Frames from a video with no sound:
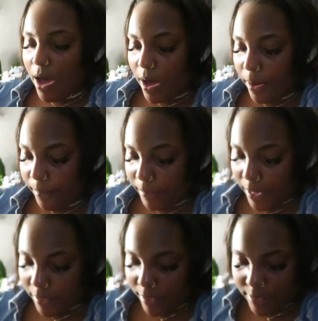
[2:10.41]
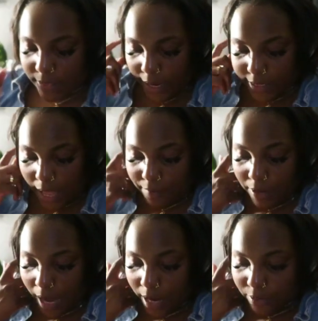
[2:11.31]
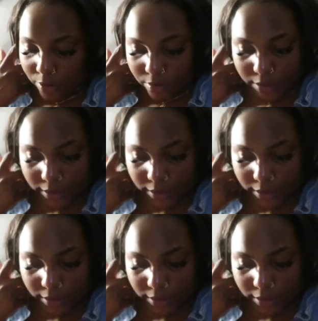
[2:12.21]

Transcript: Um, and then it says avocados,